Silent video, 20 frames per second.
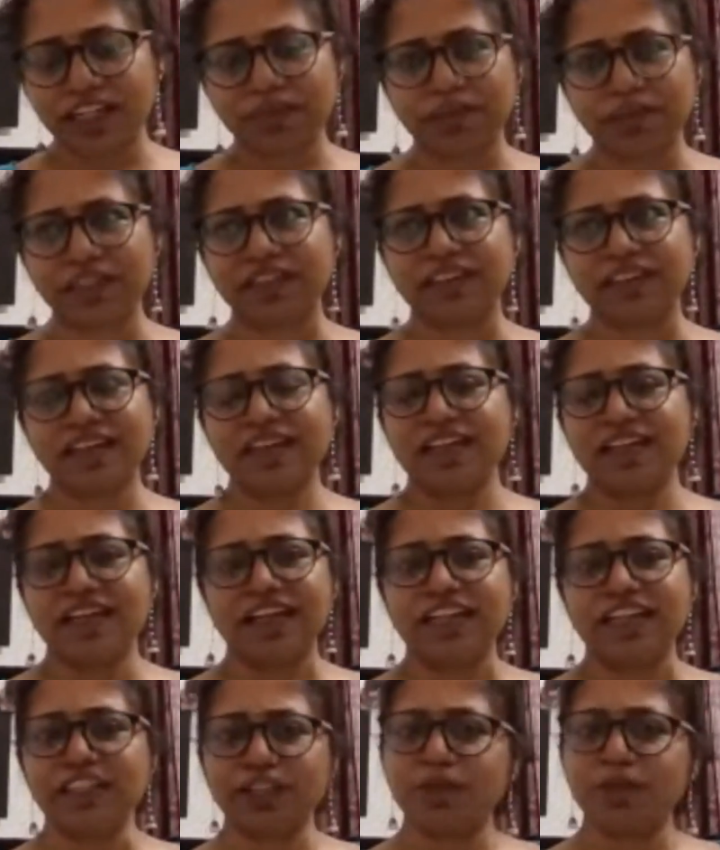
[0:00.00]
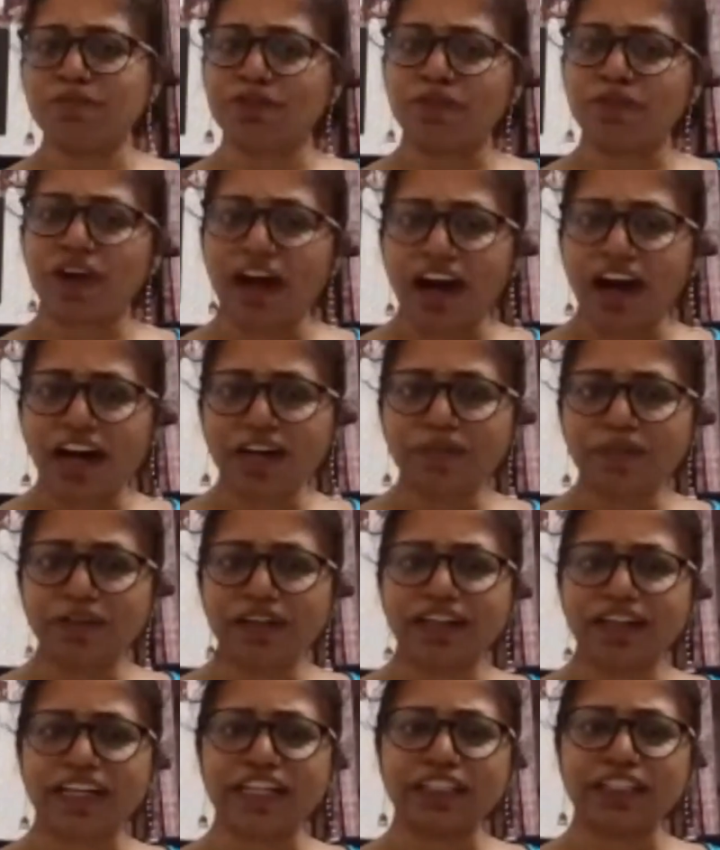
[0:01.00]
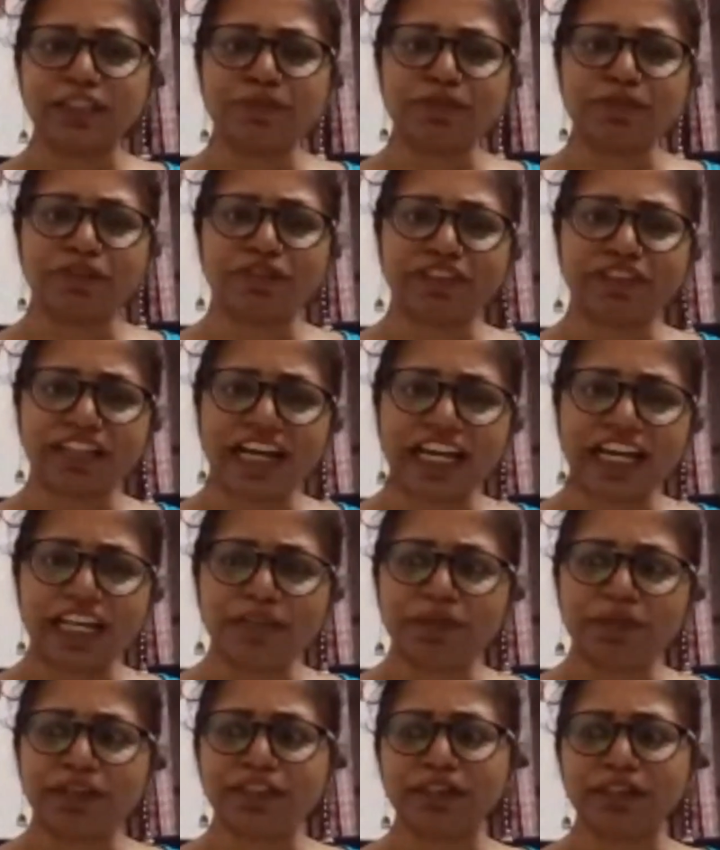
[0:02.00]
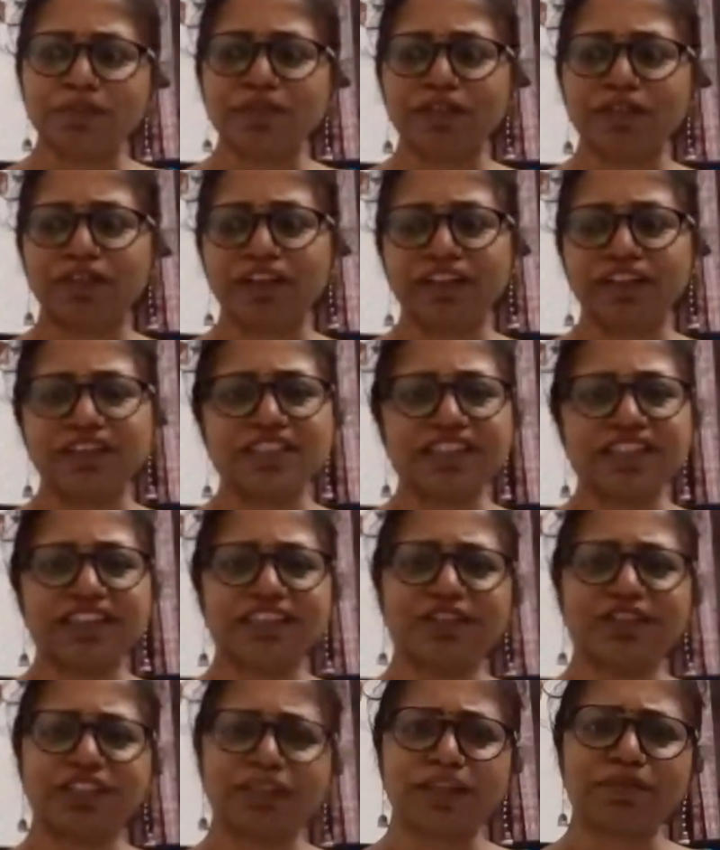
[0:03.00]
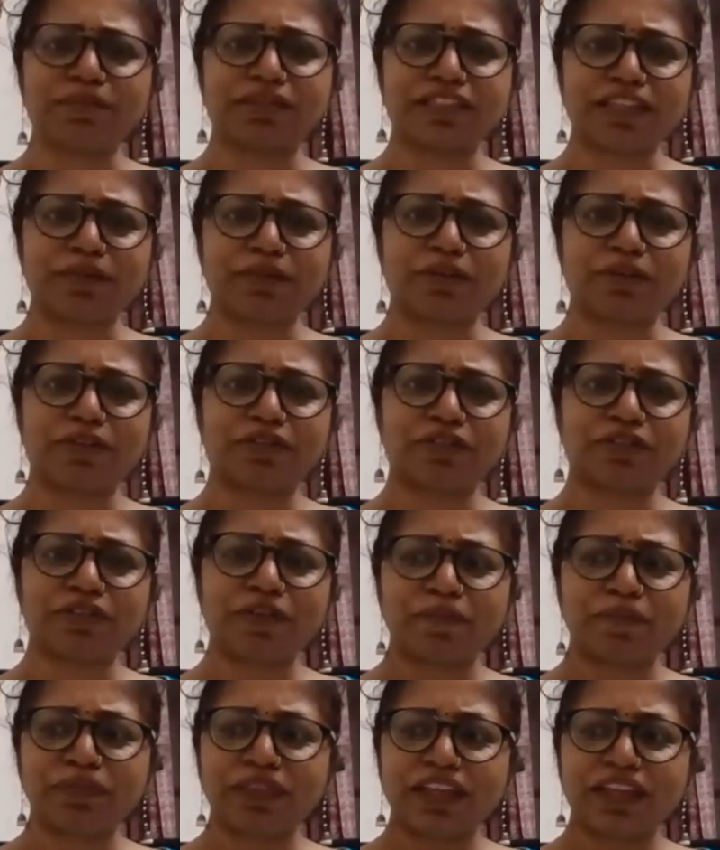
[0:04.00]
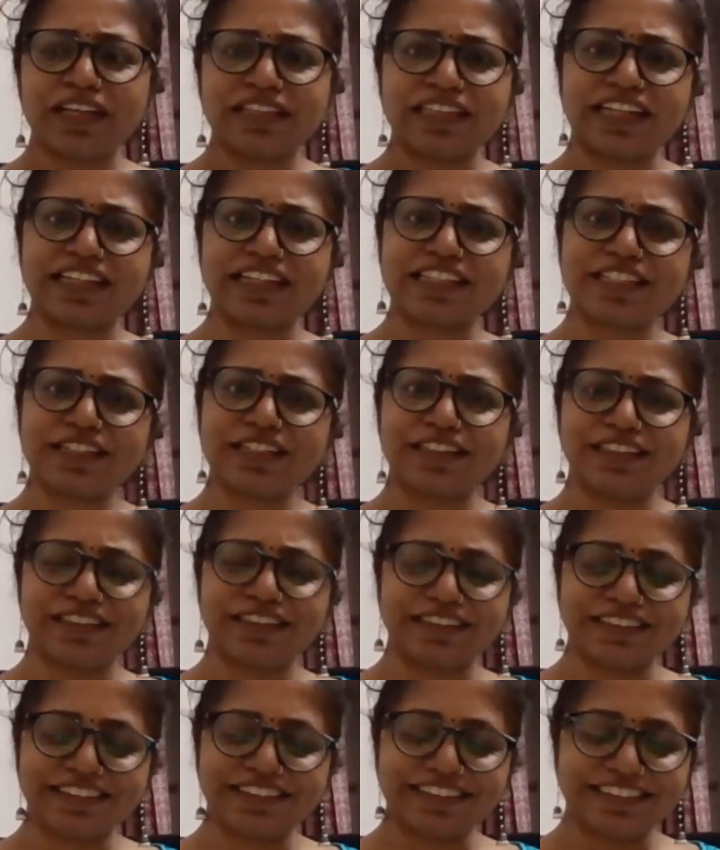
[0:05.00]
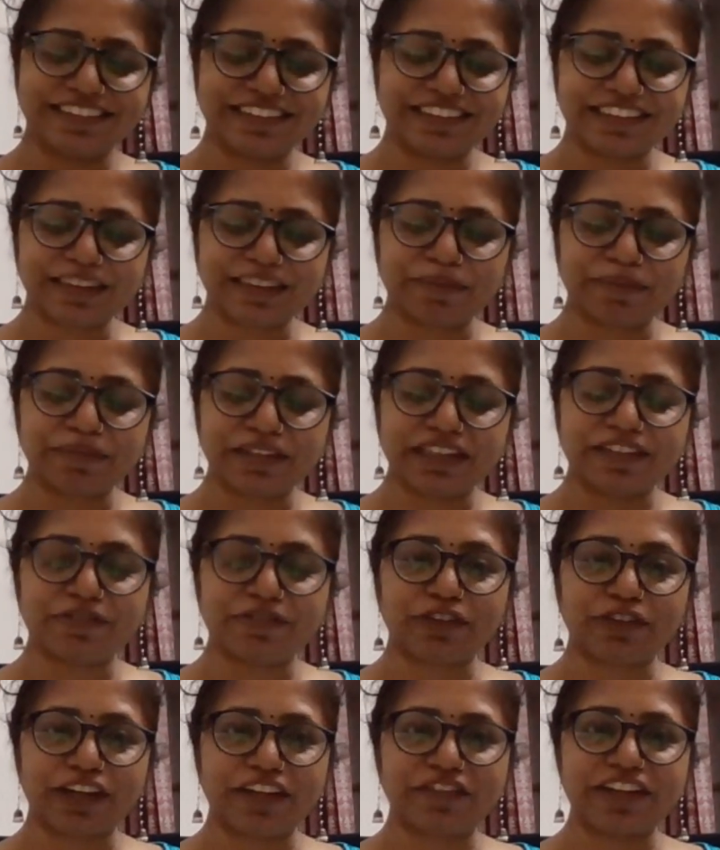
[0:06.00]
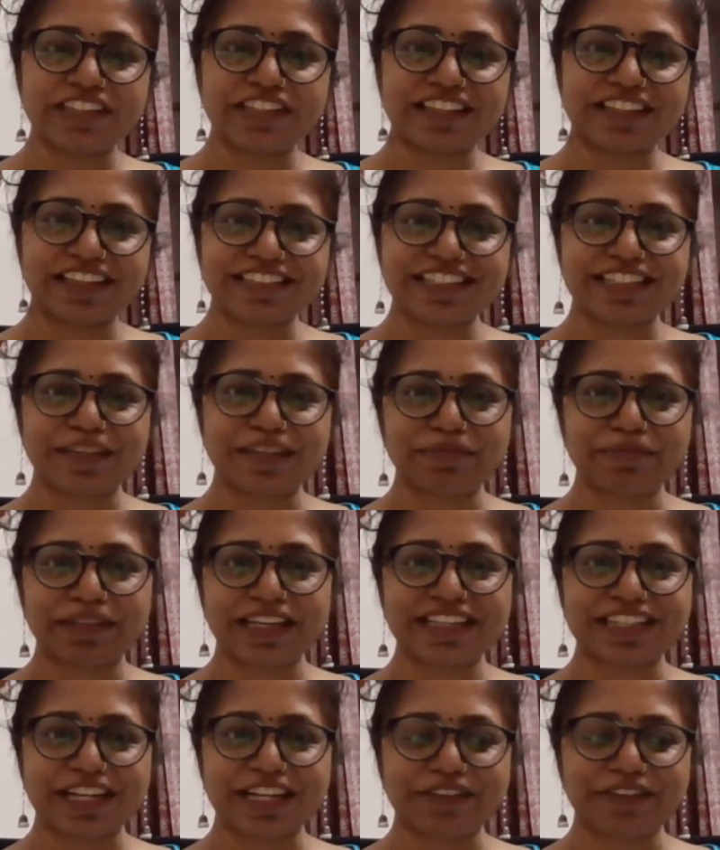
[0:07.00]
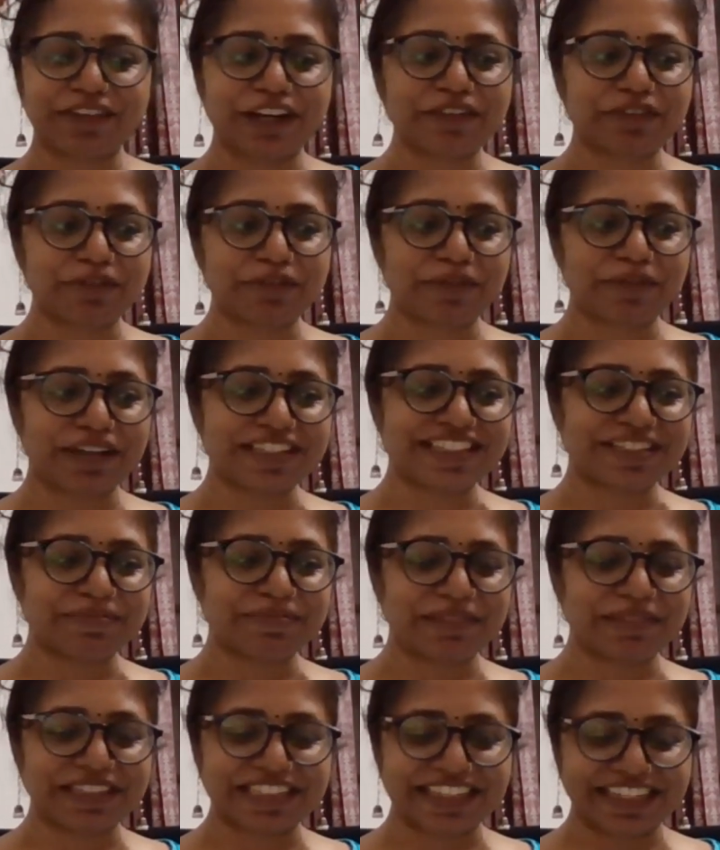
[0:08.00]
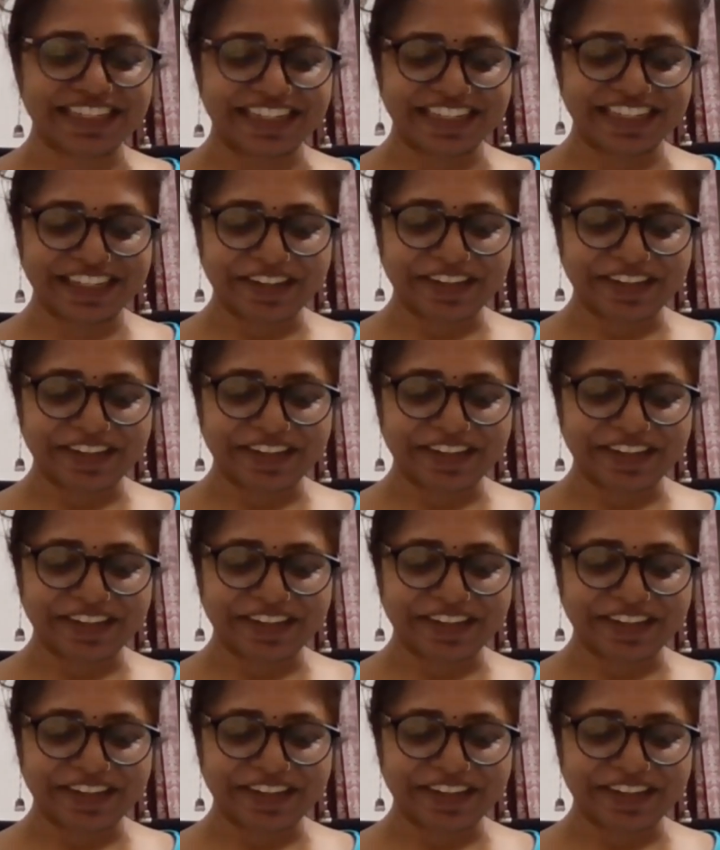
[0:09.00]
I mean, in terms of hard work, in terms of time, in terms of energy, some of that is a some for every success something is required from us basically.